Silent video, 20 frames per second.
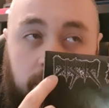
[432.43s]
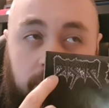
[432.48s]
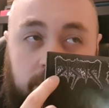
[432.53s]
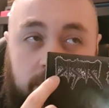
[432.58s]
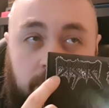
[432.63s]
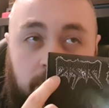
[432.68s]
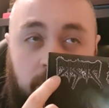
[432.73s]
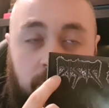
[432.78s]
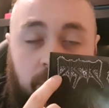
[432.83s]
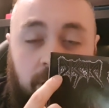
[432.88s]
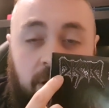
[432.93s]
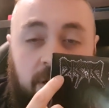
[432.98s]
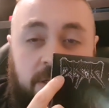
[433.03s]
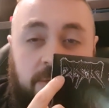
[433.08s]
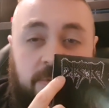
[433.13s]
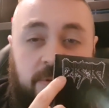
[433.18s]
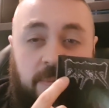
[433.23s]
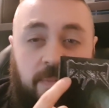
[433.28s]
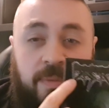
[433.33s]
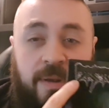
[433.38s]
some people class
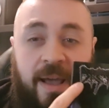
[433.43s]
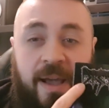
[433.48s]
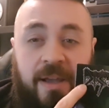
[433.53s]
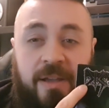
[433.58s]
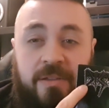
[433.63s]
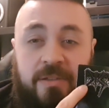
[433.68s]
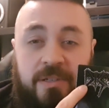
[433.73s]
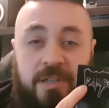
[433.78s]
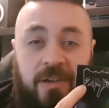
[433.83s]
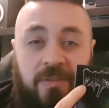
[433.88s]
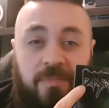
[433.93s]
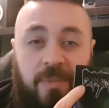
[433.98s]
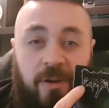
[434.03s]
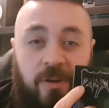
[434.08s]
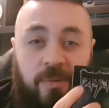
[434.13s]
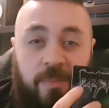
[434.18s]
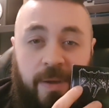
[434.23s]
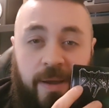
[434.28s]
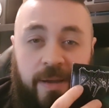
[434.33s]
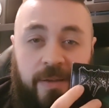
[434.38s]
them as a black and death
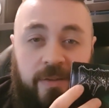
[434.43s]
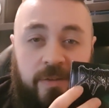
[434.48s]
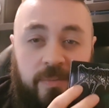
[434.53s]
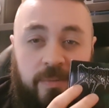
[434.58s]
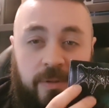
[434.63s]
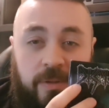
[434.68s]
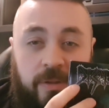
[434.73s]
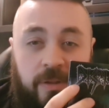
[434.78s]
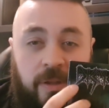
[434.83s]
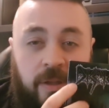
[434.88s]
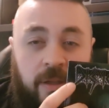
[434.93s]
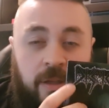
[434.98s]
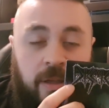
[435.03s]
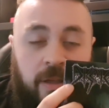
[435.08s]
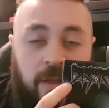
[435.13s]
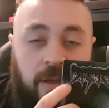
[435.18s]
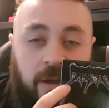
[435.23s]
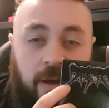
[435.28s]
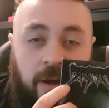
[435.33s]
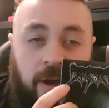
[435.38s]
metal band, but
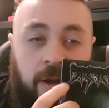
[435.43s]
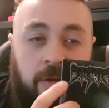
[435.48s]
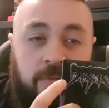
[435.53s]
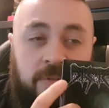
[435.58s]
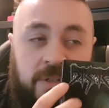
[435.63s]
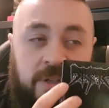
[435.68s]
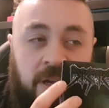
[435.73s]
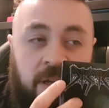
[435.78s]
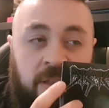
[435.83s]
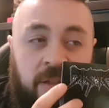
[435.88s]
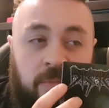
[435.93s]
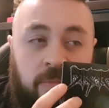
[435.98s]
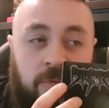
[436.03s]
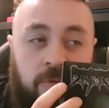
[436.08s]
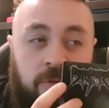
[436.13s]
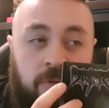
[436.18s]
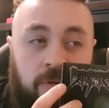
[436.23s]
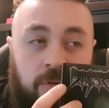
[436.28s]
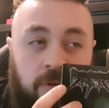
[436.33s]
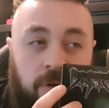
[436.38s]
I would say they're
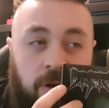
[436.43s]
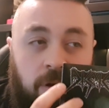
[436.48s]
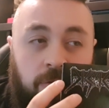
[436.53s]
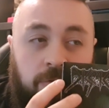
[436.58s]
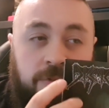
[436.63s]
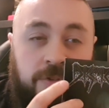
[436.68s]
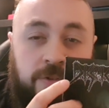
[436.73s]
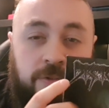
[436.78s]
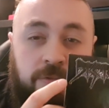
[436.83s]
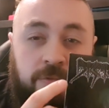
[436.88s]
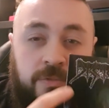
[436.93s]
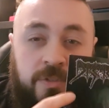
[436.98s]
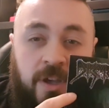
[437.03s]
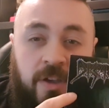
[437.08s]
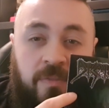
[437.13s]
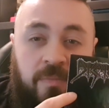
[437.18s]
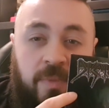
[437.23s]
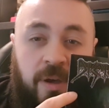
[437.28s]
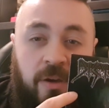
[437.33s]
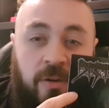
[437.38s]
more old school
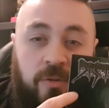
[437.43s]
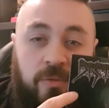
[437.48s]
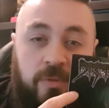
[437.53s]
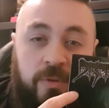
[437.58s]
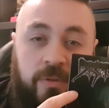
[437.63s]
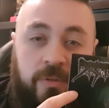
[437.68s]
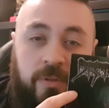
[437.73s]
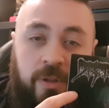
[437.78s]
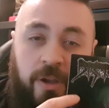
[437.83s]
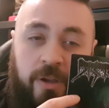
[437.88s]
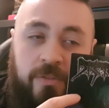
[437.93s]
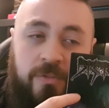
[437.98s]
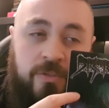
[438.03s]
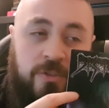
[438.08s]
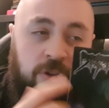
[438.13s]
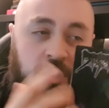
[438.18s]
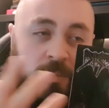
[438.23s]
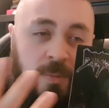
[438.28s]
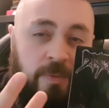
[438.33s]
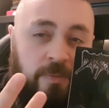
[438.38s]
death metal with like
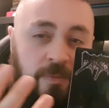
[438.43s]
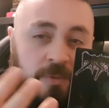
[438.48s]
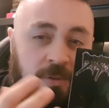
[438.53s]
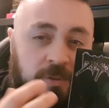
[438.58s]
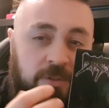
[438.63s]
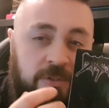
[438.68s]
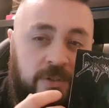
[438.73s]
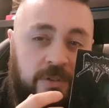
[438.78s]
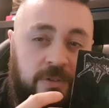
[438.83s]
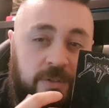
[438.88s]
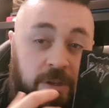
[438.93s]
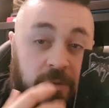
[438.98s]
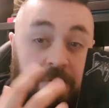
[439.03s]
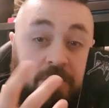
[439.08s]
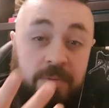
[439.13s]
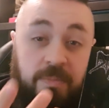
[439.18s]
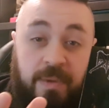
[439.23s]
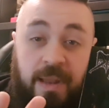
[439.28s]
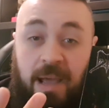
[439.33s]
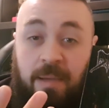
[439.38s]
doom influences. There
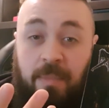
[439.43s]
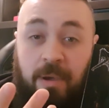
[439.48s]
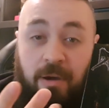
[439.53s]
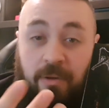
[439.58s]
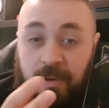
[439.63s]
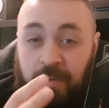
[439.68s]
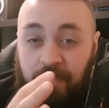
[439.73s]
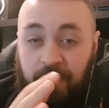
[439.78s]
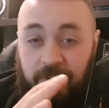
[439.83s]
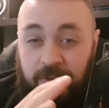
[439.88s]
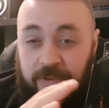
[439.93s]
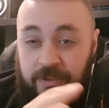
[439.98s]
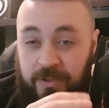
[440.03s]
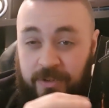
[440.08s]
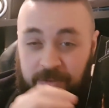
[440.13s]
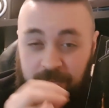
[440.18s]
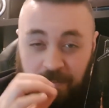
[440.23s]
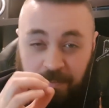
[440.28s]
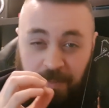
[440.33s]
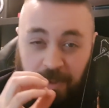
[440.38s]
is black metal
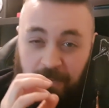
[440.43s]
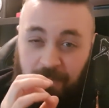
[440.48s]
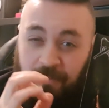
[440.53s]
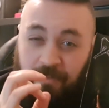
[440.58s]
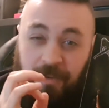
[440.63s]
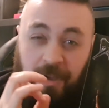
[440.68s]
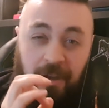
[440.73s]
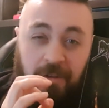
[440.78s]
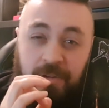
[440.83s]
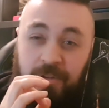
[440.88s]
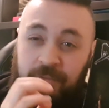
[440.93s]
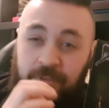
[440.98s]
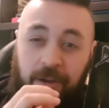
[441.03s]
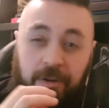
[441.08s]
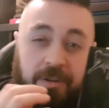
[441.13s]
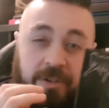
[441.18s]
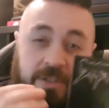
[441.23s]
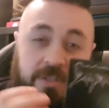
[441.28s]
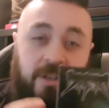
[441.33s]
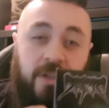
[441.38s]
influences, but
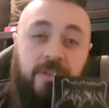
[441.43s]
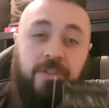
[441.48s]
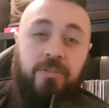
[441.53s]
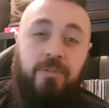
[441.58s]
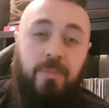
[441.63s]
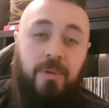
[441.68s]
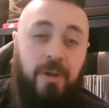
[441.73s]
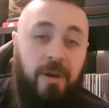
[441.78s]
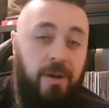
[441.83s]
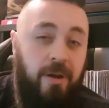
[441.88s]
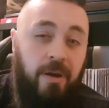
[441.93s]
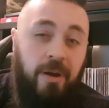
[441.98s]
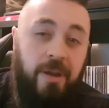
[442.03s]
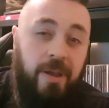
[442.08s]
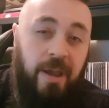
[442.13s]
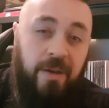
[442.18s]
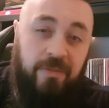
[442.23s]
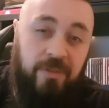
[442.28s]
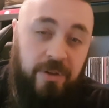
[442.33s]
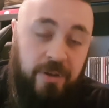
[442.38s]
very subtle. I mean, I
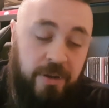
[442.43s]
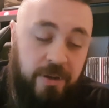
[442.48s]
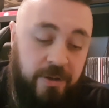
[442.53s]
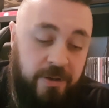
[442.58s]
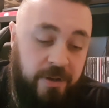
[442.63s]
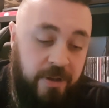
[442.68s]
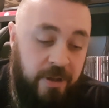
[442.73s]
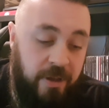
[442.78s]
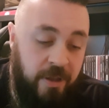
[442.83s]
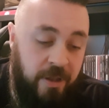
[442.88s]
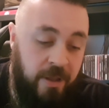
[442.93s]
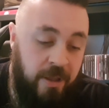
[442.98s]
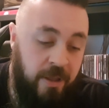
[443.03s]
haven't heard it.